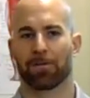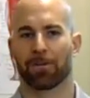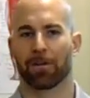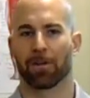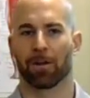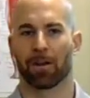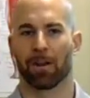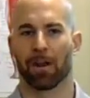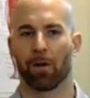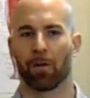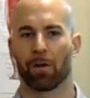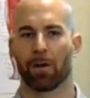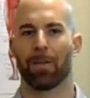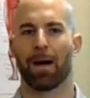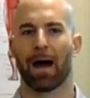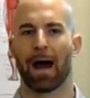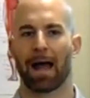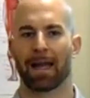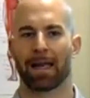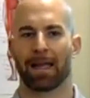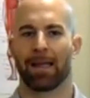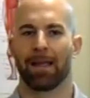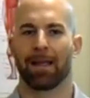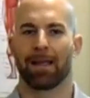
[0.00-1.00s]
for your lower
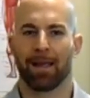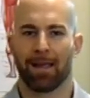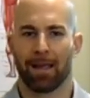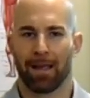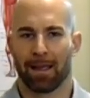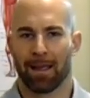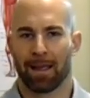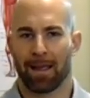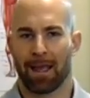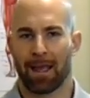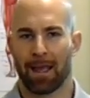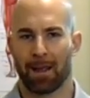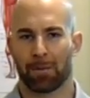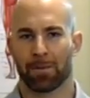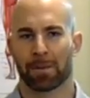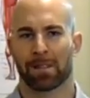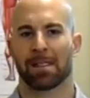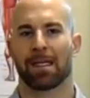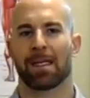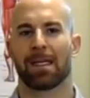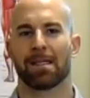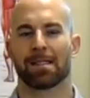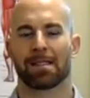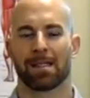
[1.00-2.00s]
body, hips,
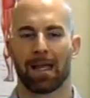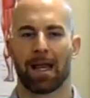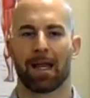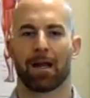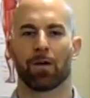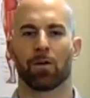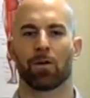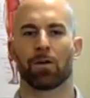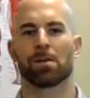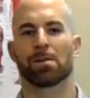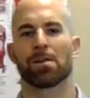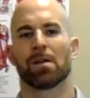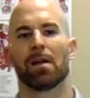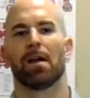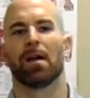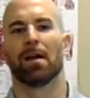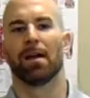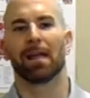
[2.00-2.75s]
knees and ankles